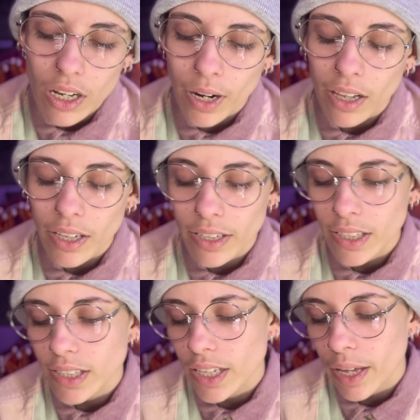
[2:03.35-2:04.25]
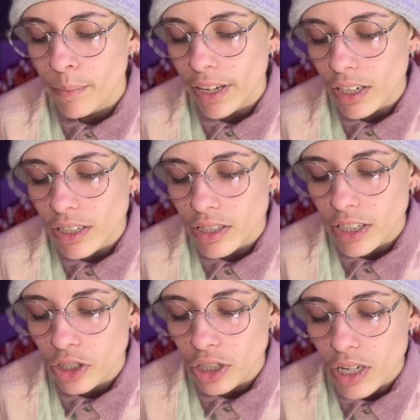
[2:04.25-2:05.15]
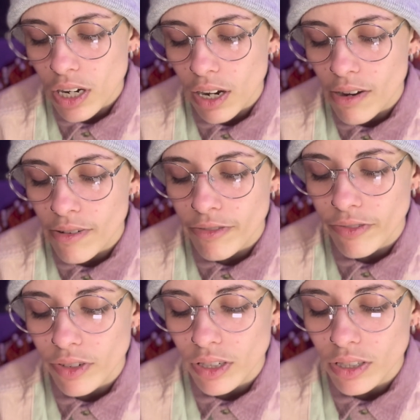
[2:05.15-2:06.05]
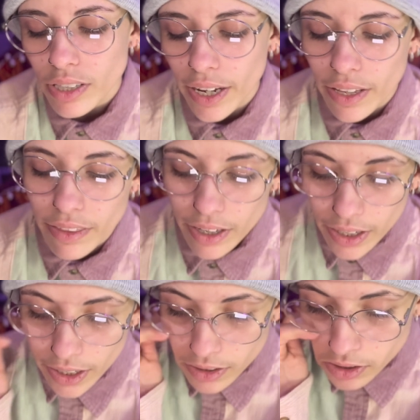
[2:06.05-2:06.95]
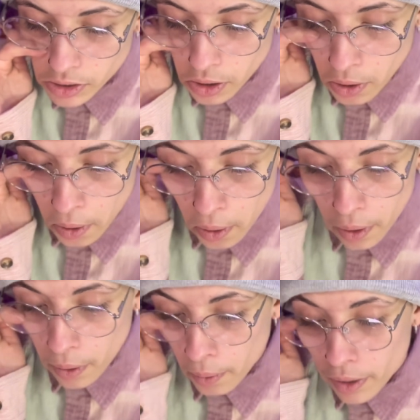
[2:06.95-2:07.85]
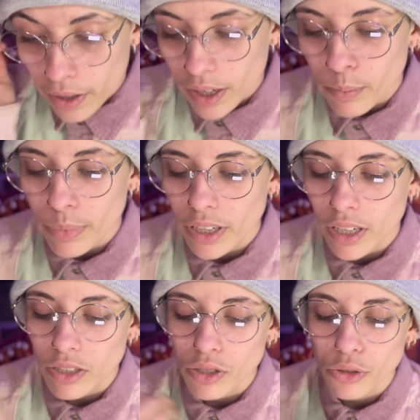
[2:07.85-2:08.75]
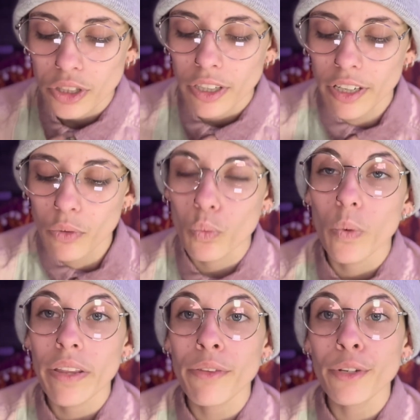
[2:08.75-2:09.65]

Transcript: I like that they make a distinction of saying that it can be associated with